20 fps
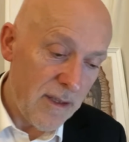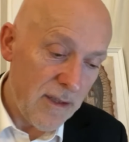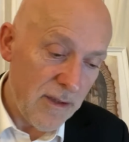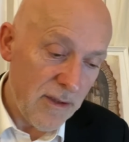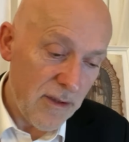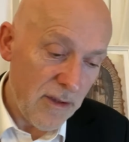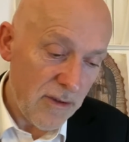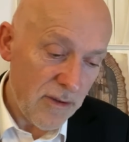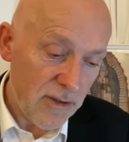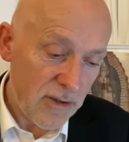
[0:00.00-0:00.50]

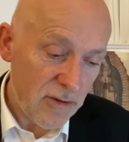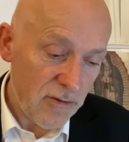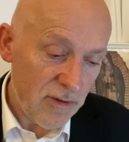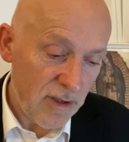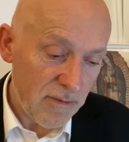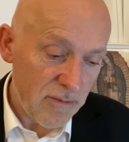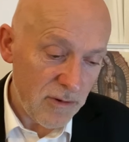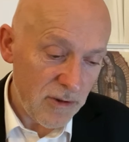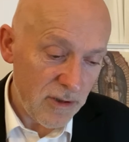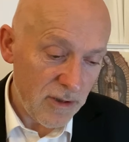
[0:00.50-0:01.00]
the
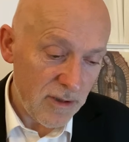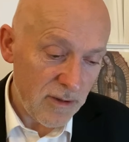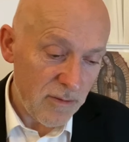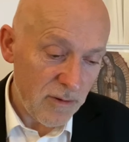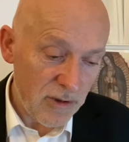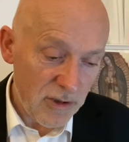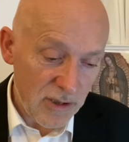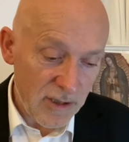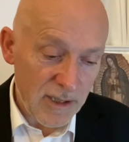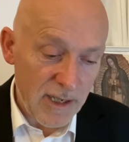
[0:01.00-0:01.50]
scriptures,
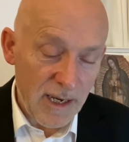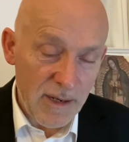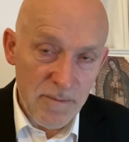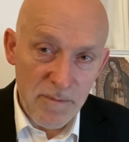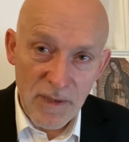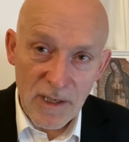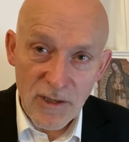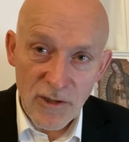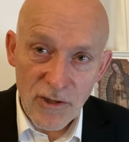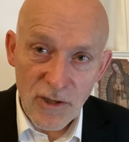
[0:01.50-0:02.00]
which has again
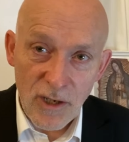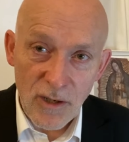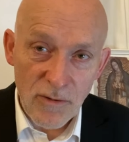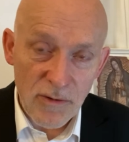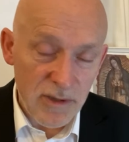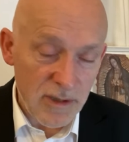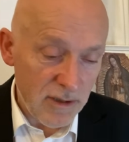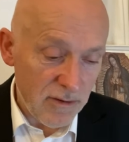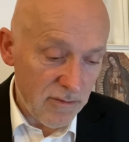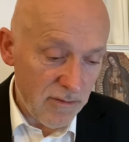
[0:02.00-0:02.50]
been
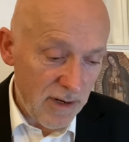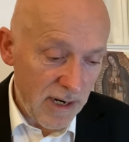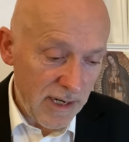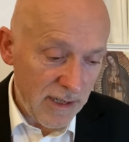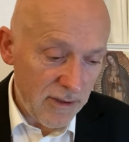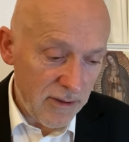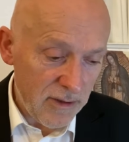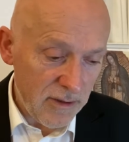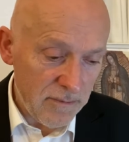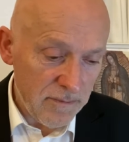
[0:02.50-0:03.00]
chosen at
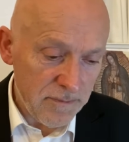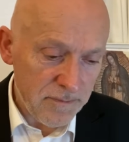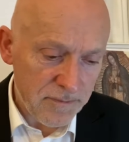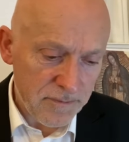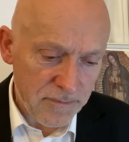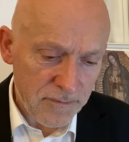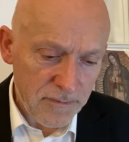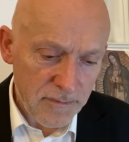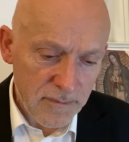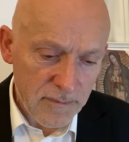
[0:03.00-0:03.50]
random.
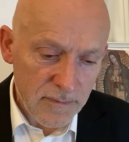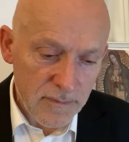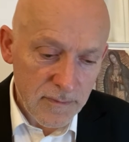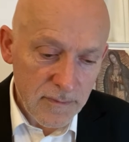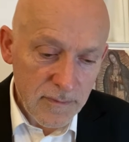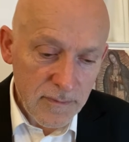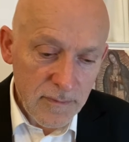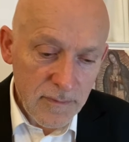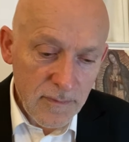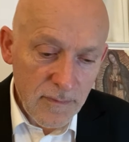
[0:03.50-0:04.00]

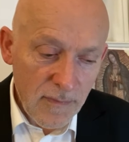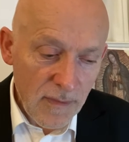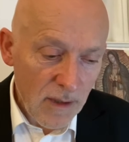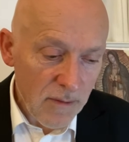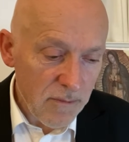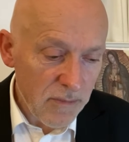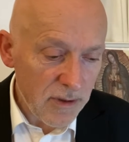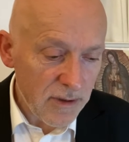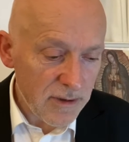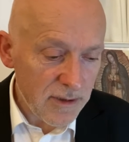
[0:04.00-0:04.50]

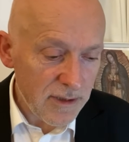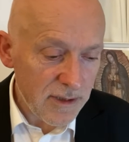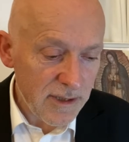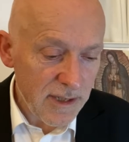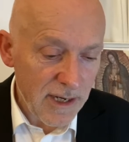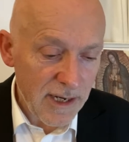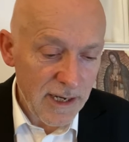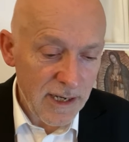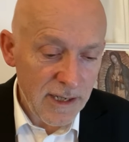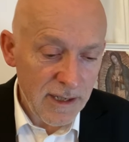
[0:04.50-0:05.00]
But
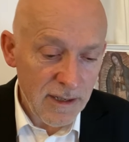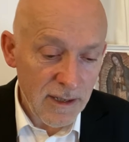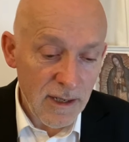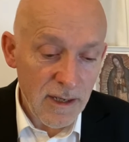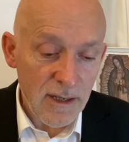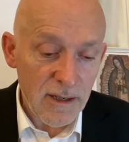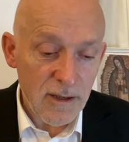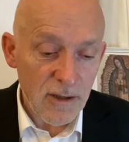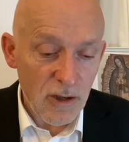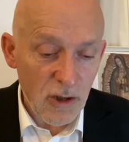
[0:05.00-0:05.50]
today,
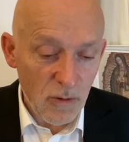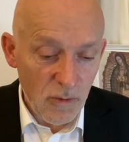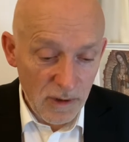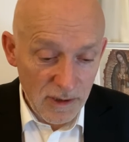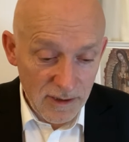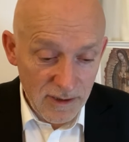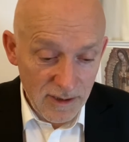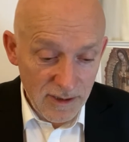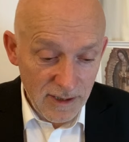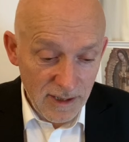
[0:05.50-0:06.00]

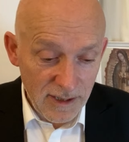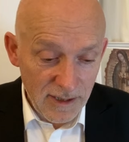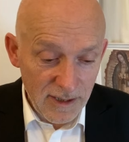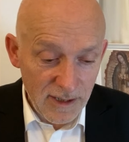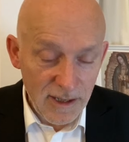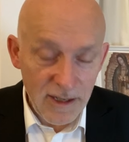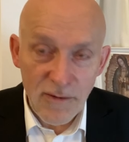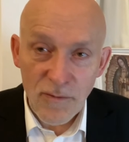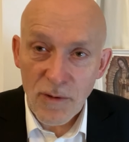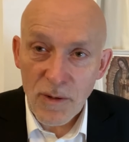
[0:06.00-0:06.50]

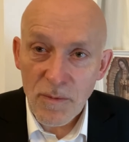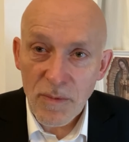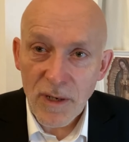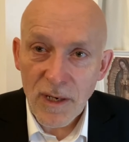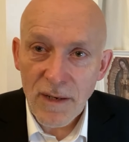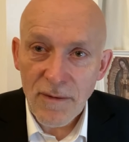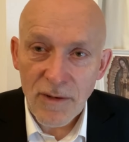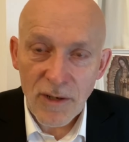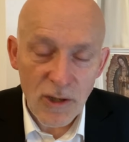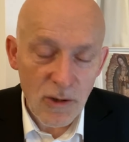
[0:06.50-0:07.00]
coincidentally, if we
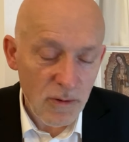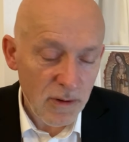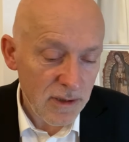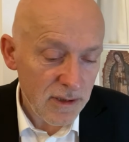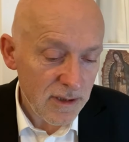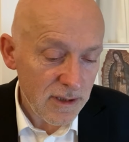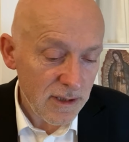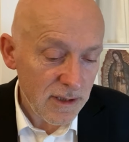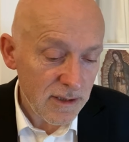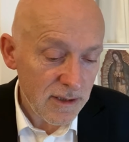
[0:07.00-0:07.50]
believe in
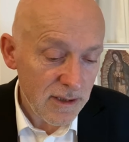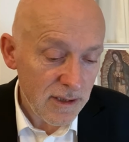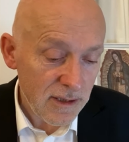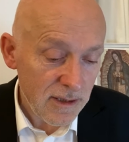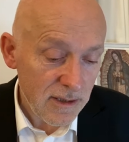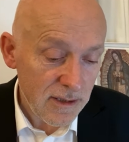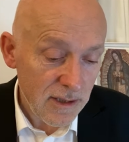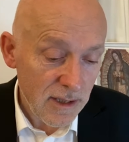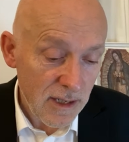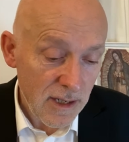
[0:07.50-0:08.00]

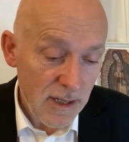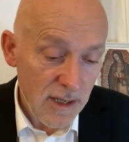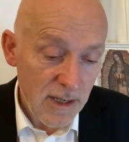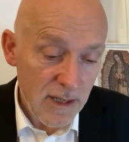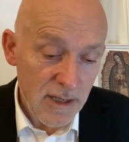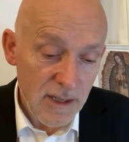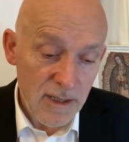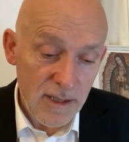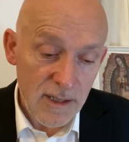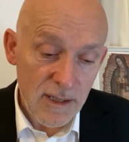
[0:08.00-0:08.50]
coincidences,
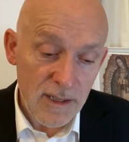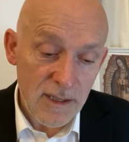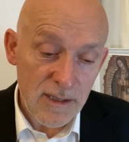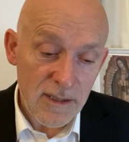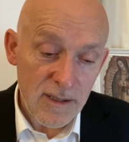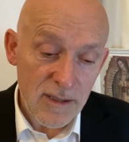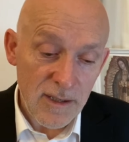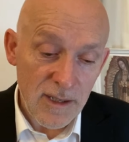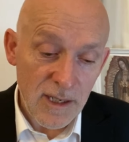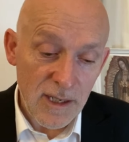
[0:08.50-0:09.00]

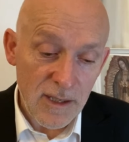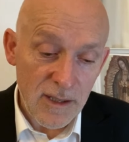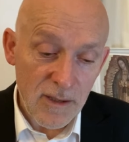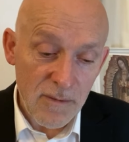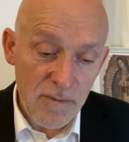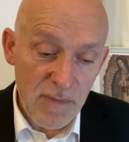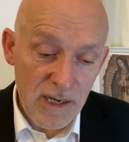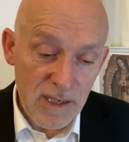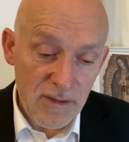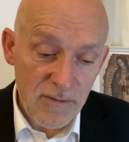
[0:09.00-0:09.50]
is the
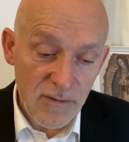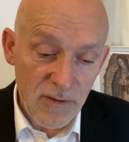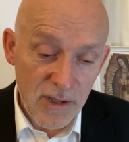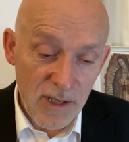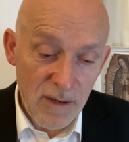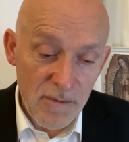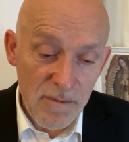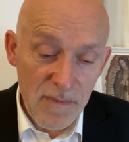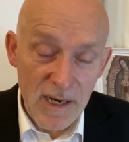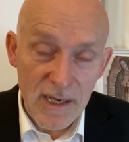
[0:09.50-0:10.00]
Mass for the
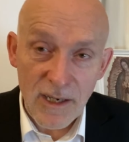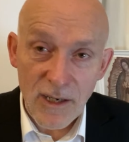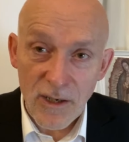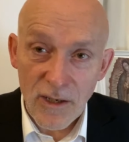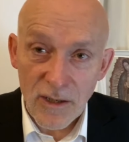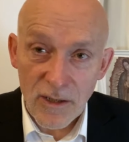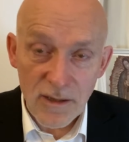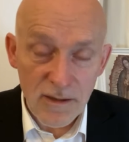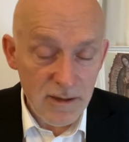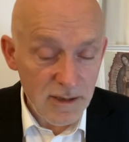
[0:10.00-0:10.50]

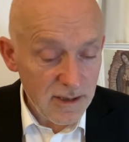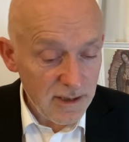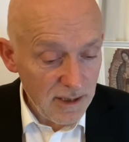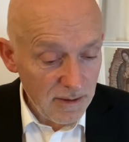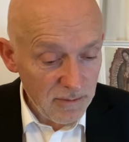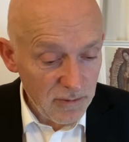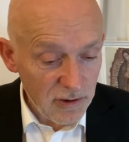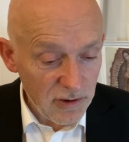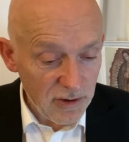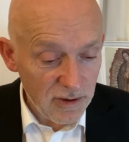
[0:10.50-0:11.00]
Immaculate
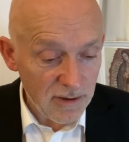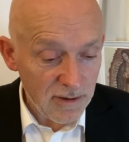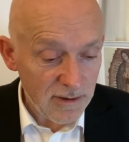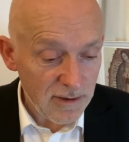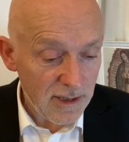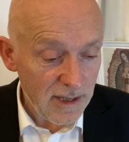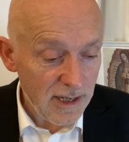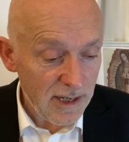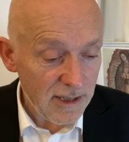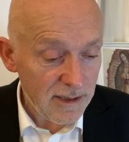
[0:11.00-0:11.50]
Conception,
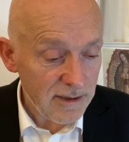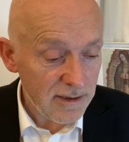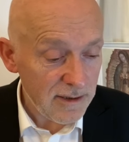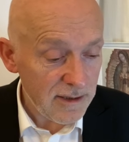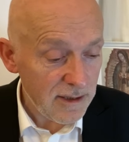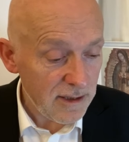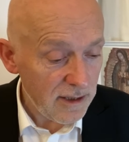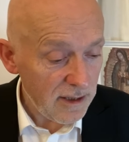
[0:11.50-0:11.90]
and